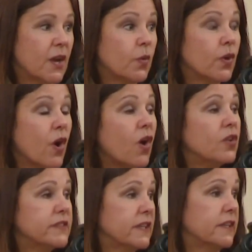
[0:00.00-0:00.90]
We're all
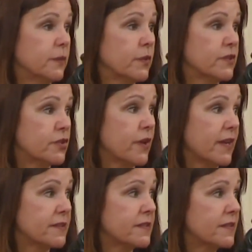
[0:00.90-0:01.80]
dealing with
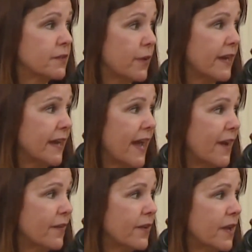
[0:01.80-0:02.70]
stress right
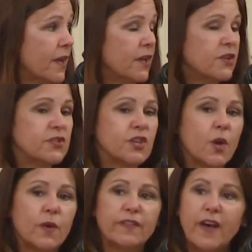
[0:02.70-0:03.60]
now. So
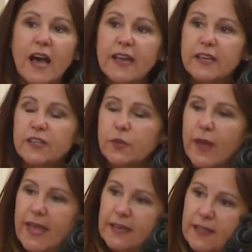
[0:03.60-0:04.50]
if I can do
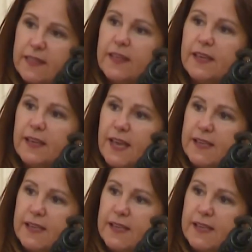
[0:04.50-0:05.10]
anything